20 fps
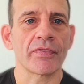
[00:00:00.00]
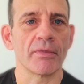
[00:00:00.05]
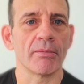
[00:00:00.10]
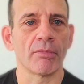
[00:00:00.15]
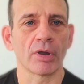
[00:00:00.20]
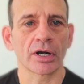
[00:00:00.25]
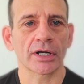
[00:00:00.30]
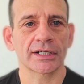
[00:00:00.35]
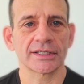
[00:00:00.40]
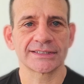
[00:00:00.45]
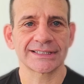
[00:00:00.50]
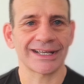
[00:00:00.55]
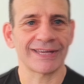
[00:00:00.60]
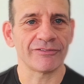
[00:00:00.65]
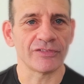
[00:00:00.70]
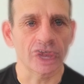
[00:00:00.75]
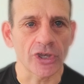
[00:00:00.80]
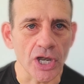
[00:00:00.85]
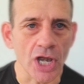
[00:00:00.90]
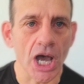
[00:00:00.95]
the markets
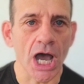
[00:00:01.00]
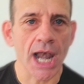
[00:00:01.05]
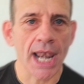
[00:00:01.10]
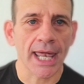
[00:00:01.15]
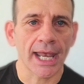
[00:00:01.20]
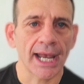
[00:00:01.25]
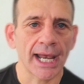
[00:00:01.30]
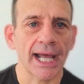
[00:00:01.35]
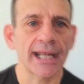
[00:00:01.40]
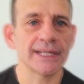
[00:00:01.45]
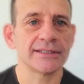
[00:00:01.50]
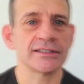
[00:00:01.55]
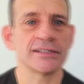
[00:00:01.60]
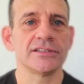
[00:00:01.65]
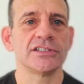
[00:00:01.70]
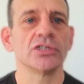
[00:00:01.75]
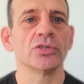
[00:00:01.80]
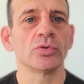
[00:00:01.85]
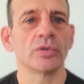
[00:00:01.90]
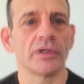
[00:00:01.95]
have not had to
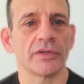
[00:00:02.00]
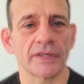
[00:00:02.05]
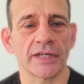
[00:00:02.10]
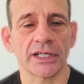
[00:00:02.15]
deal with,